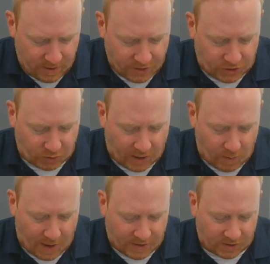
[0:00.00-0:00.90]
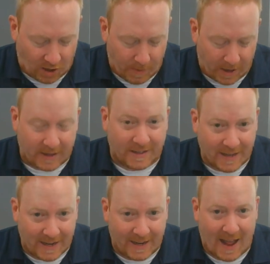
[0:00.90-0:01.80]
And straight away, Starbuck
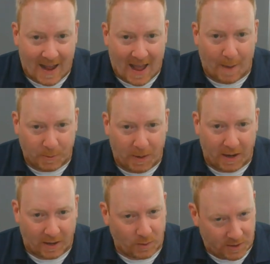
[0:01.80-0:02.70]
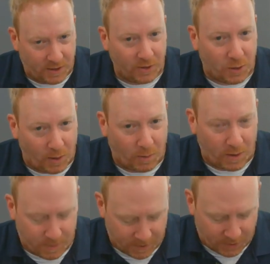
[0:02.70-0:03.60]
did Ahab's bidding. So he's still doing what
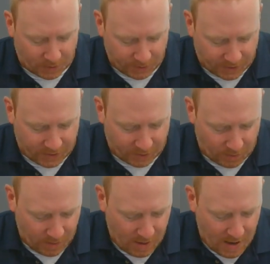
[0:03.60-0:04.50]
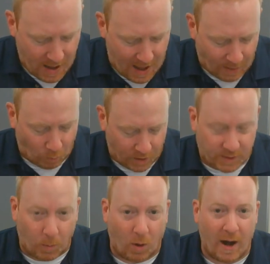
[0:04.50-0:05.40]
he's been told to do. And
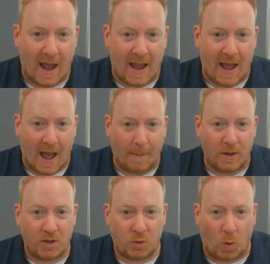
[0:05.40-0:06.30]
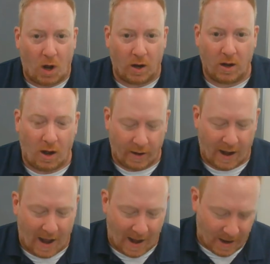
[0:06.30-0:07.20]
once more, Ahab swung on
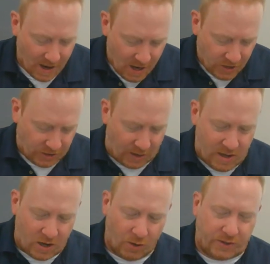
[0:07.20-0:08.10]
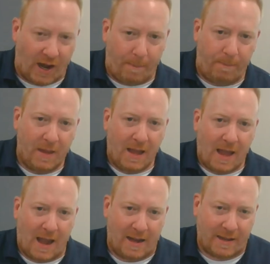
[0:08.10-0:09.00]
high. So now he goes up
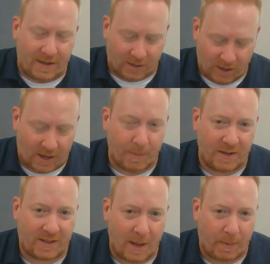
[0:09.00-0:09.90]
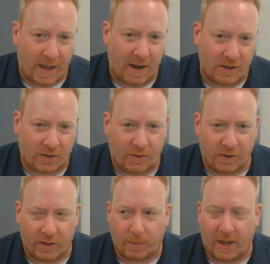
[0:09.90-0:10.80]
and he takes a look. I'm going to skip again and just
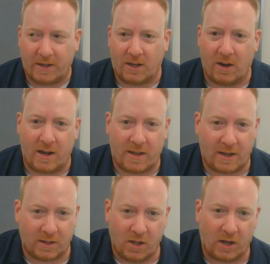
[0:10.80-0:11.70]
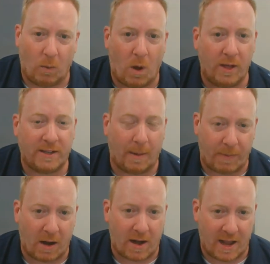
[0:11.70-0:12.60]
fill in the blanks here. And he takes a look. And while he's up
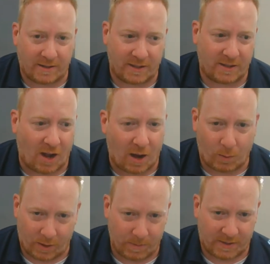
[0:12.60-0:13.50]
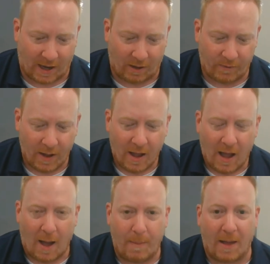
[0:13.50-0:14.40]
there, he has this talk with himself
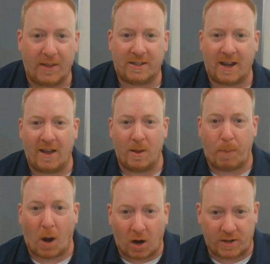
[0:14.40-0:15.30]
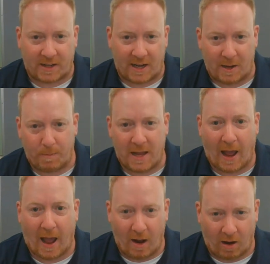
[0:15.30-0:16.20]
about this guy, the Parsee,
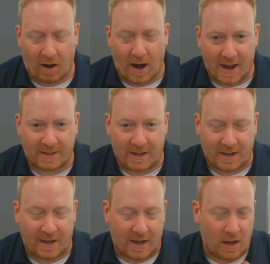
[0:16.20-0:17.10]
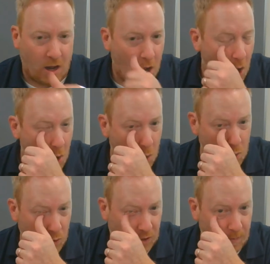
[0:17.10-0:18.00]
P-A-R-S-E-E, who
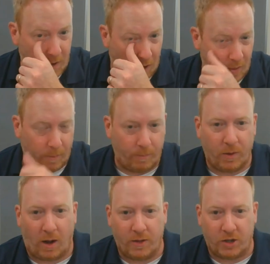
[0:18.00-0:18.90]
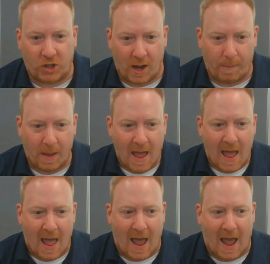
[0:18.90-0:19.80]
used to be on the ship.
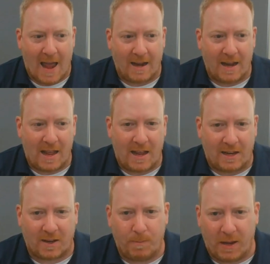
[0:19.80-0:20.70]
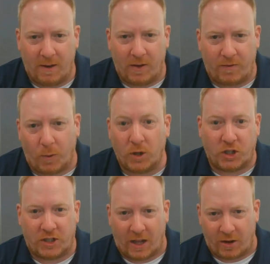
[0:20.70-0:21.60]
And he's a bit of a
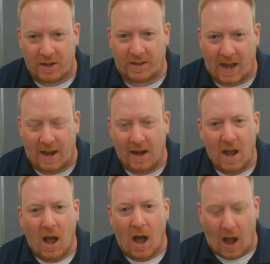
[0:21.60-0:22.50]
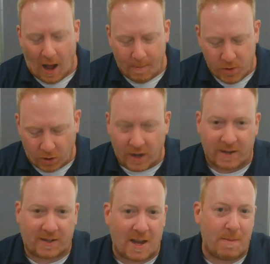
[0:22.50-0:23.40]
fortune teller. He said, you're going to
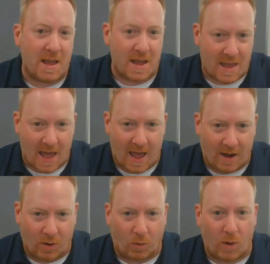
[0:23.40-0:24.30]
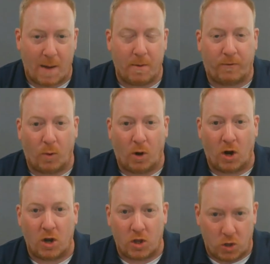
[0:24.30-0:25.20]
see me again right
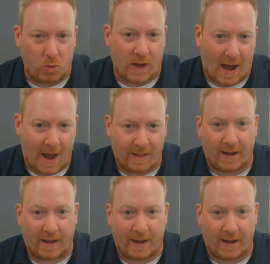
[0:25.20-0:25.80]
before you die.